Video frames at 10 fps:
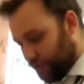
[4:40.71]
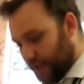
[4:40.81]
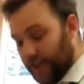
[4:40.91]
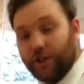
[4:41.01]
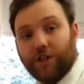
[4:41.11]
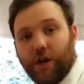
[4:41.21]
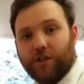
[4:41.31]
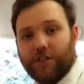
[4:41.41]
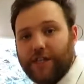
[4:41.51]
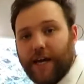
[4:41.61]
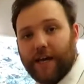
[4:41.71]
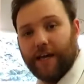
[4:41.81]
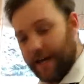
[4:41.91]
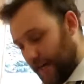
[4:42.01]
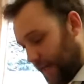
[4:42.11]
really good
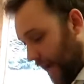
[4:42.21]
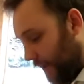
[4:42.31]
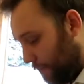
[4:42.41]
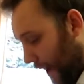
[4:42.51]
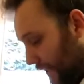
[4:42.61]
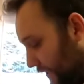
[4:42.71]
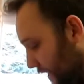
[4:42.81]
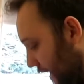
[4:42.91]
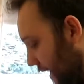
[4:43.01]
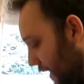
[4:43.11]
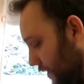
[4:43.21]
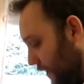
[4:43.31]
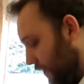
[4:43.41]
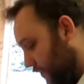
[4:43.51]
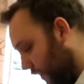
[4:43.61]
non-stick cake pans here,
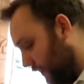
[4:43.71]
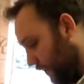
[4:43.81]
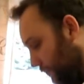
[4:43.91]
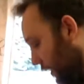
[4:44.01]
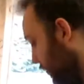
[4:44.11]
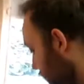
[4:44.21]
so I ain't going to bother